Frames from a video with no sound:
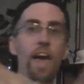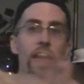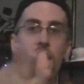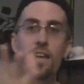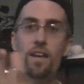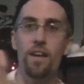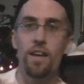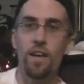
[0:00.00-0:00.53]

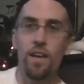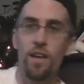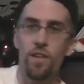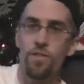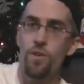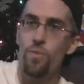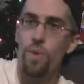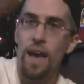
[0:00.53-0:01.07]
hate
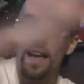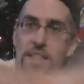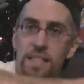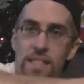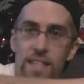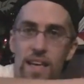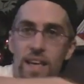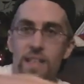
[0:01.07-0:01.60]
the
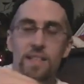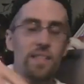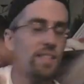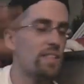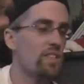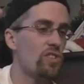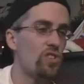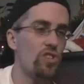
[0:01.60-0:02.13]

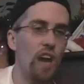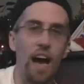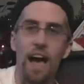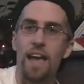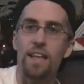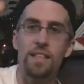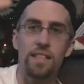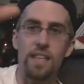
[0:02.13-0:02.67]
Redskins, the
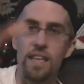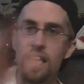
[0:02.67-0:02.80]
Giants,